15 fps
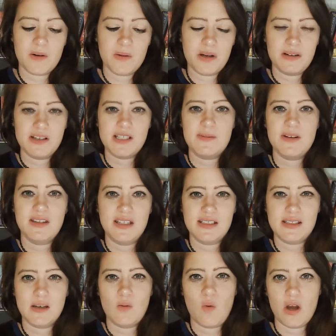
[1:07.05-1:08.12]
Queen Elizabeth
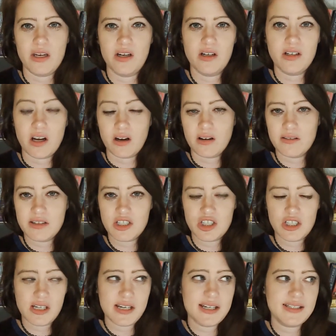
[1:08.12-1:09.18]
is like 1 year younger than
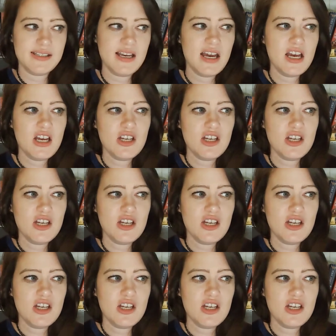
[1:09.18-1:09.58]
she is.